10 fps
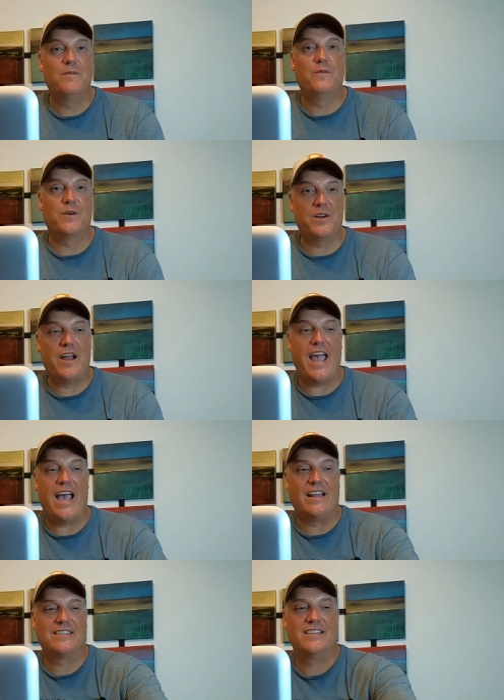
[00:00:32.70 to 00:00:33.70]
for your
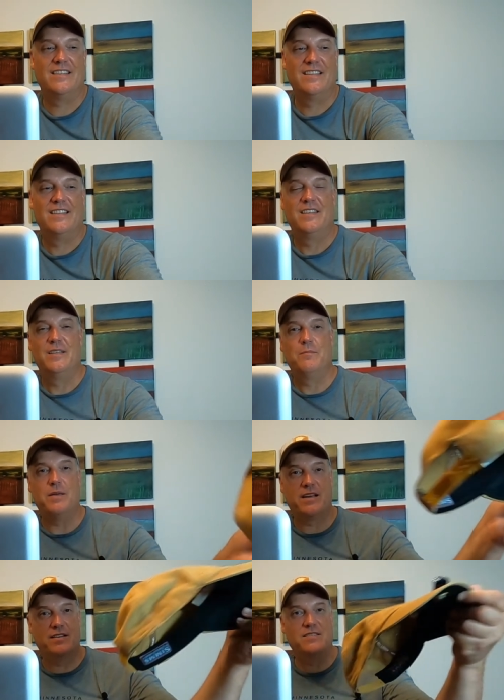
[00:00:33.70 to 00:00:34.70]
hat.
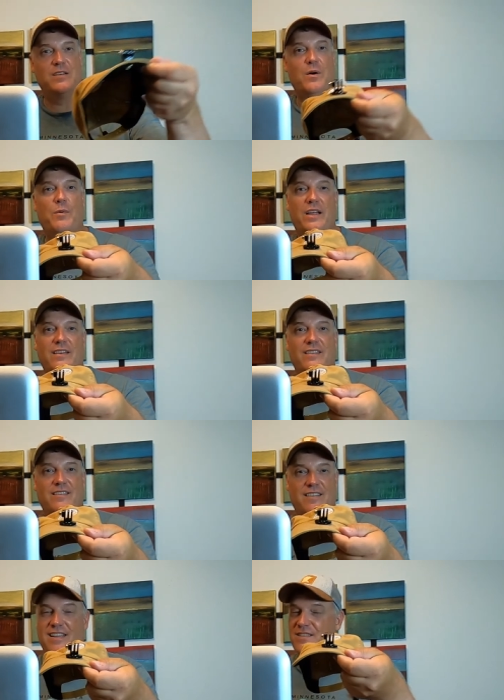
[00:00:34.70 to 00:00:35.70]
Because you know what?
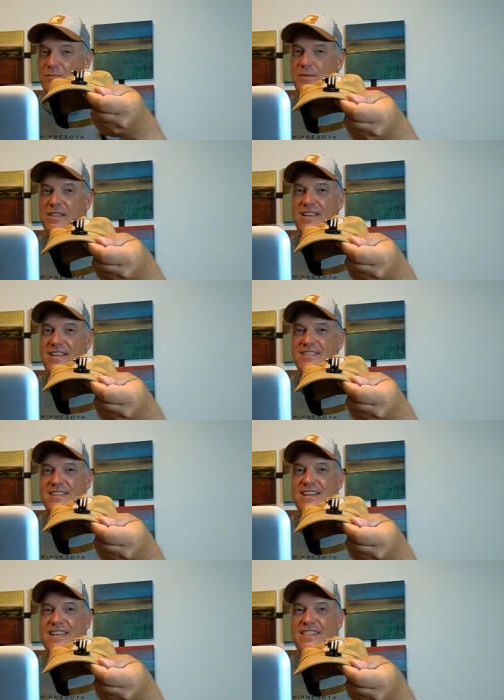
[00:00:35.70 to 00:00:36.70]
It's really
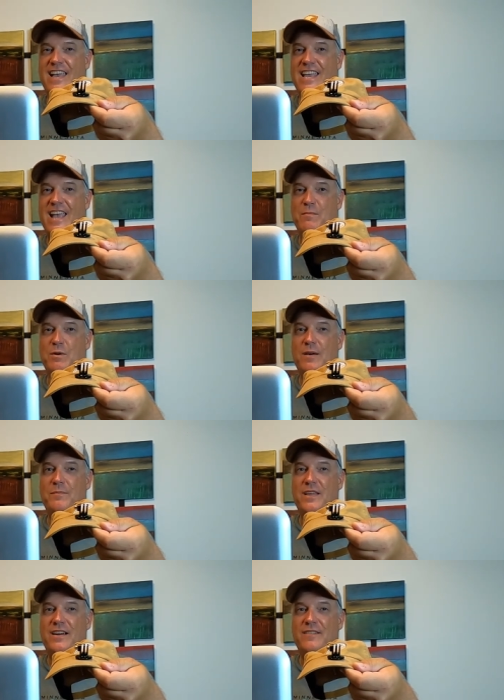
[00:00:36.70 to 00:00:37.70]
easy to get that camera up
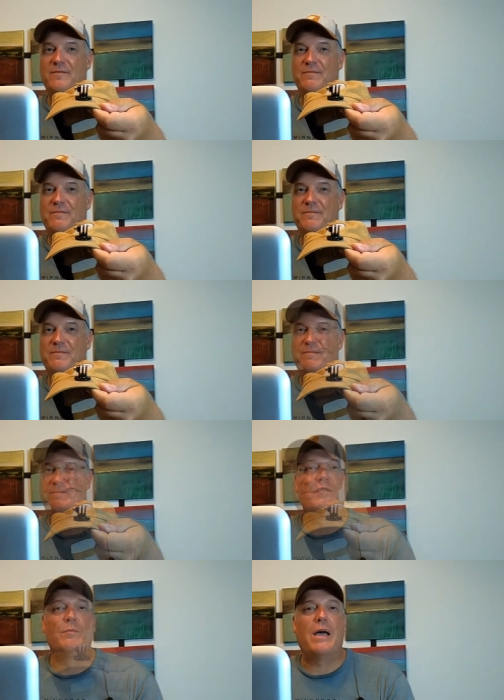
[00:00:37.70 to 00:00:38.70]
there.
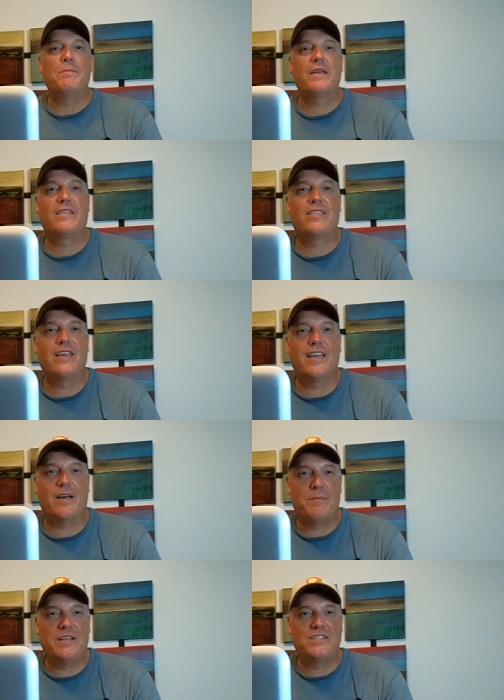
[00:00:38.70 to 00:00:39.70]
So my big thing
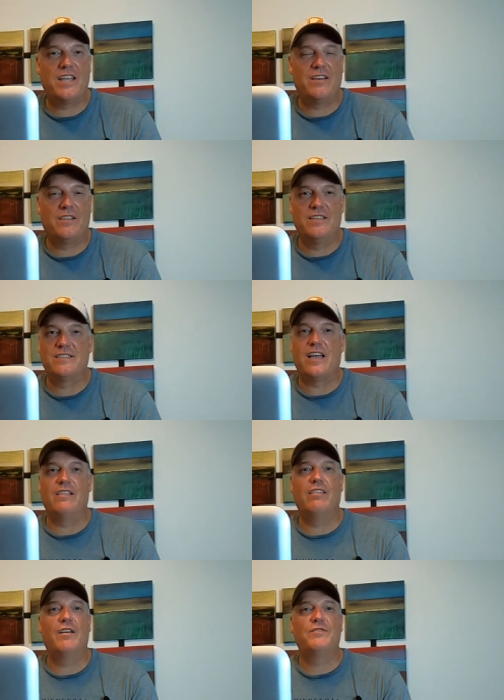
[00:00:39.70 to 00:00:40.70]
on my channel is I
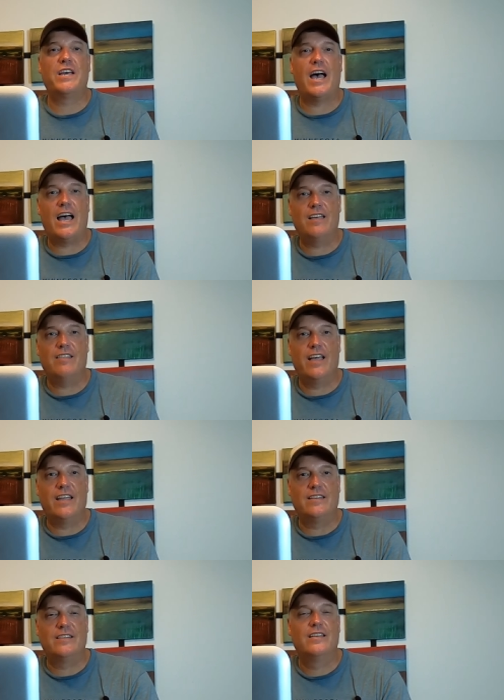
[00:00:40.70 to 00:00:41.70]
love to
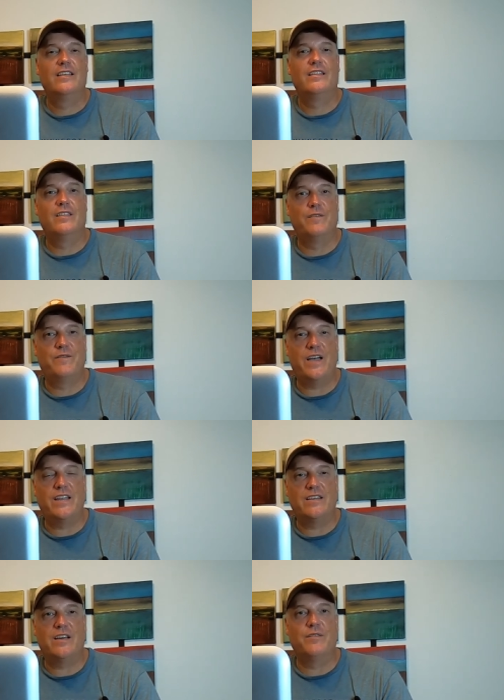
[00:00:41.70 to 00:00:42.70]
highlight the
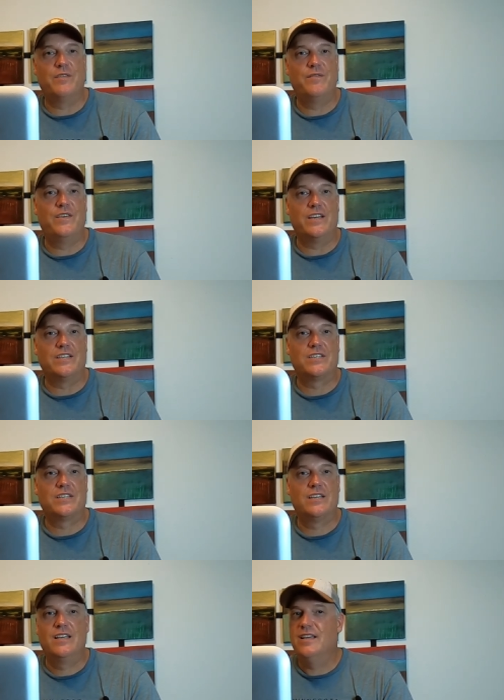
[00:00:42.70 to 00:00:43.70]
fight of the fish.
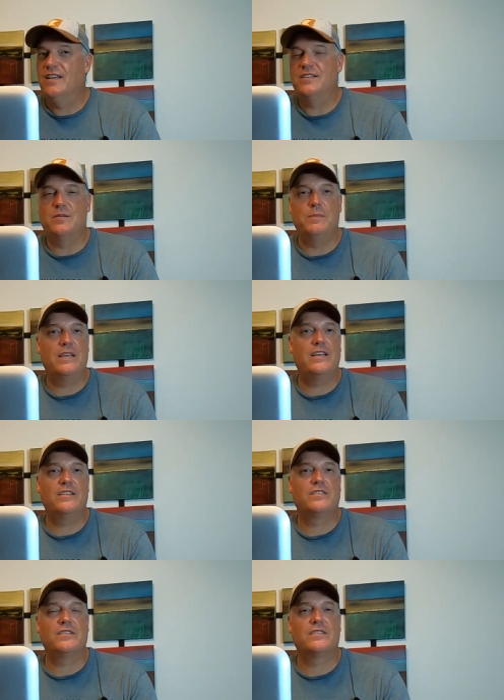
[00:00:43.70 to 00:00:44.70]
It, to me,
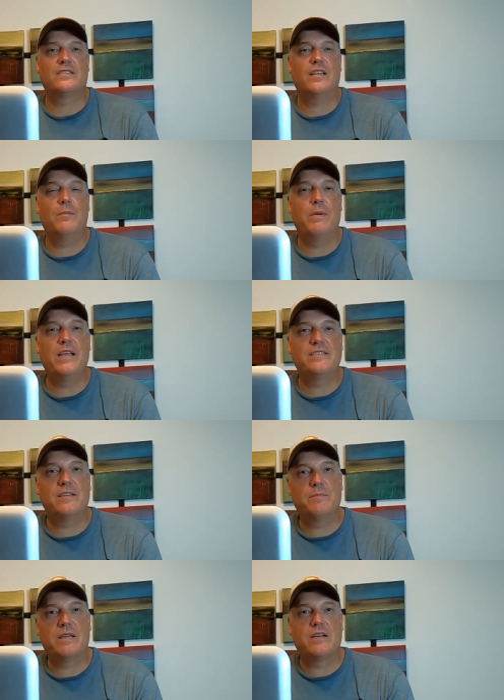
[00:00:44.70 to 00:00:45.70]
it's just
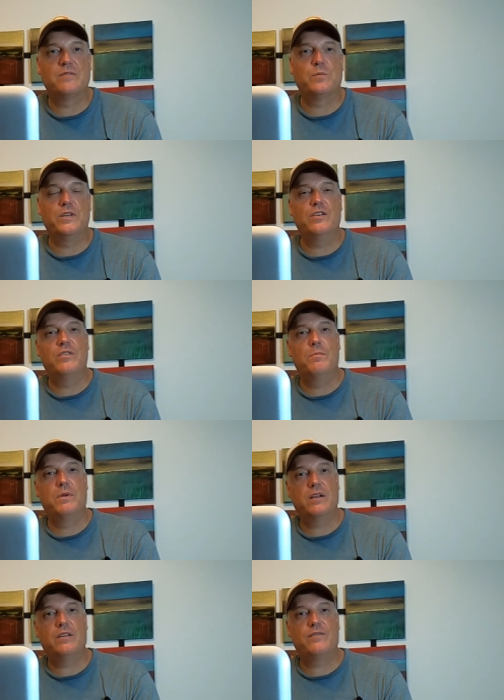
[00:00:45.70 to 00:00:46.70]
amazing because when you're in the
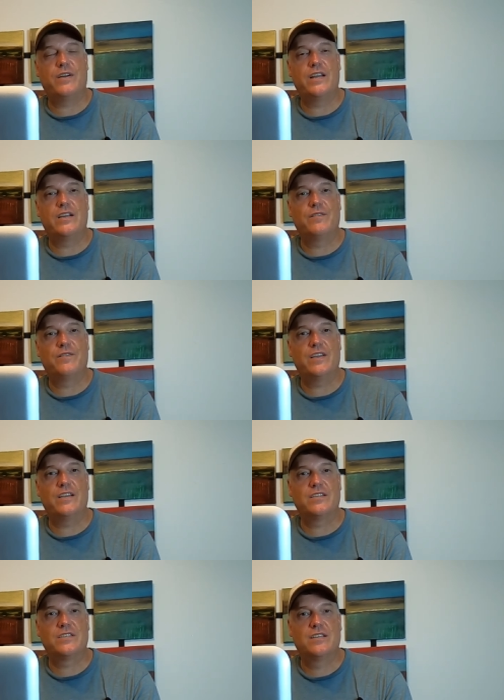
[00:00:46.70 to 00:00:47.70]
middle of fighting a
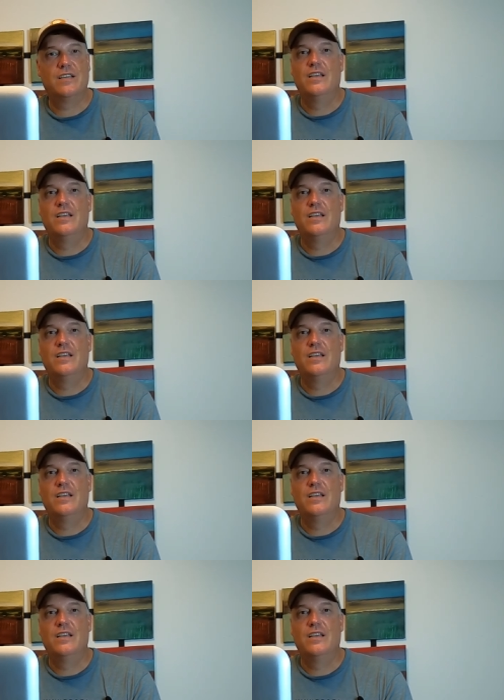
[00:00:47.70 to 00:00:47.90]
fish,